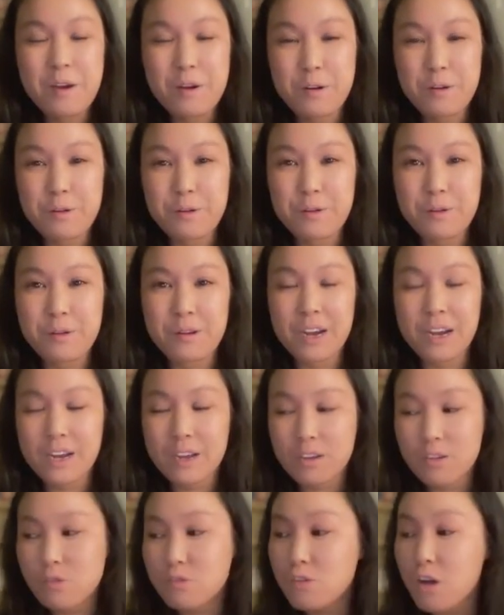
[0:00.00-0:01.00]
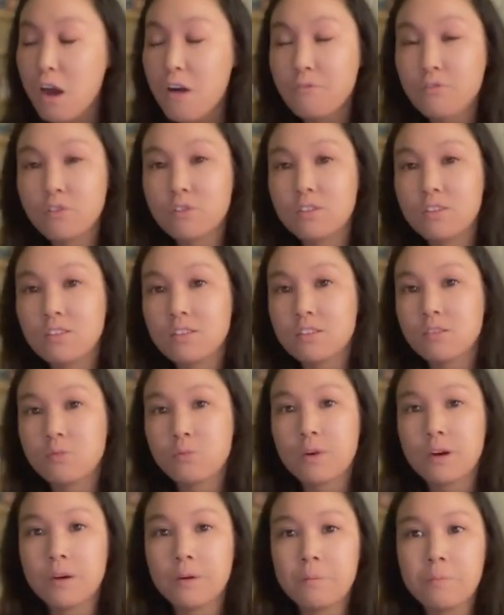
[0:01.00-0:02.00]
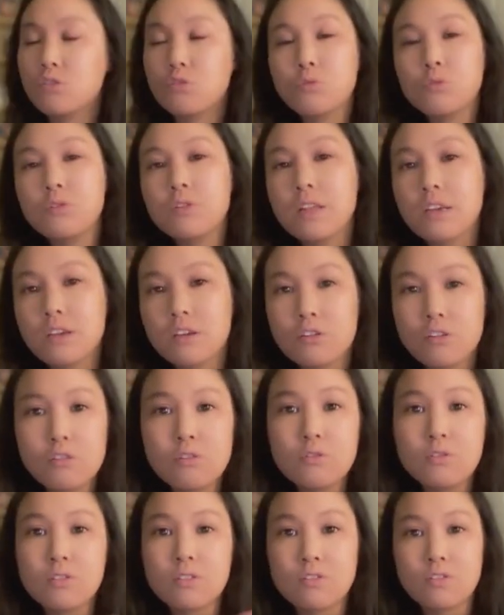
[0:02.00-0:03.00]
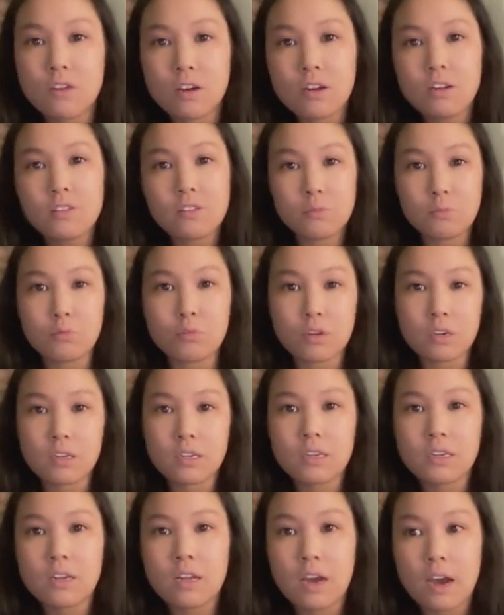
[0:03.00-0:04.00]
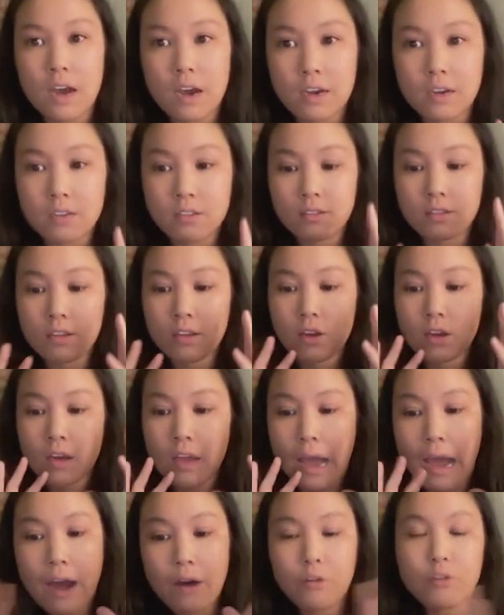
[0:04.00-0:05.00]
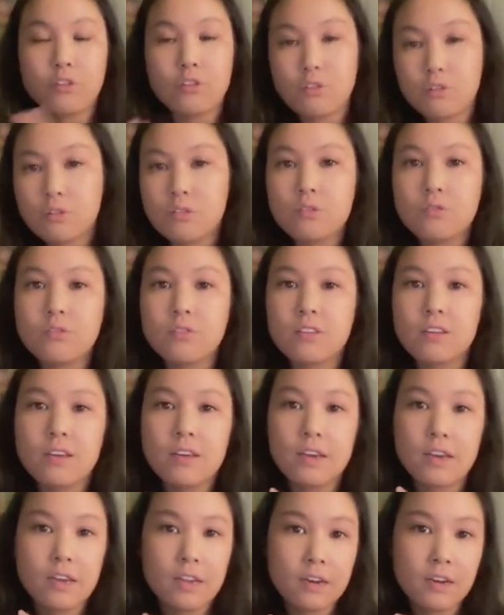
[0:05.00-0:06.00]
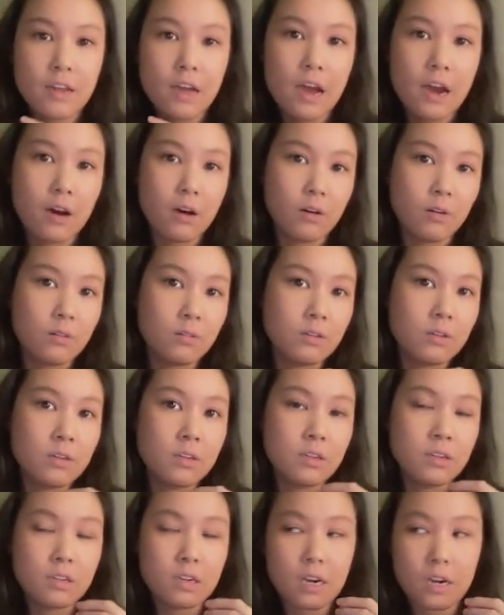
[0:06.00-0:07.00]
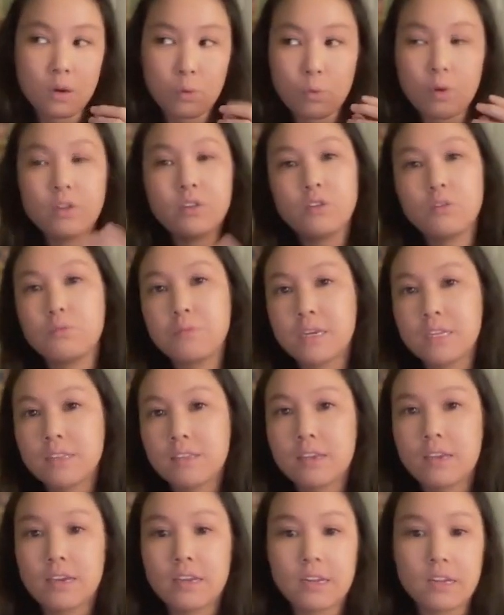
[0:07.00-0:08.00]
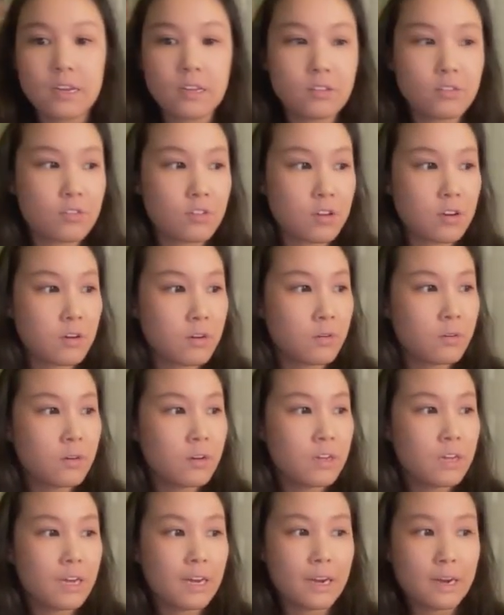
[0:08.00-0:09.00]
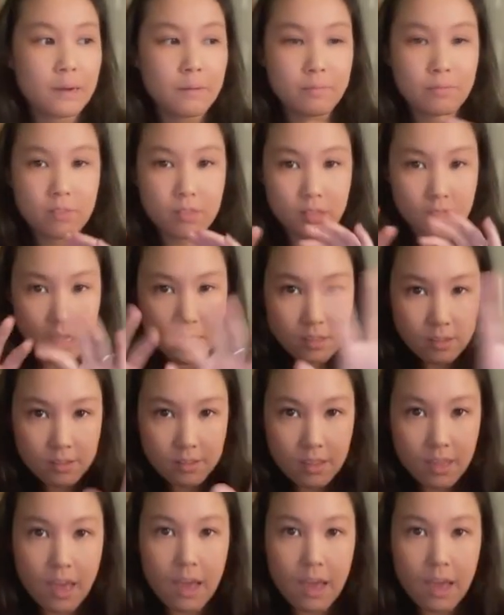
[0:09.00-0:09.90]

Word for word: who uh, use Confluence as well. The tool that you use is not as important as how you use it and how uh, you maintain it. So um, that's the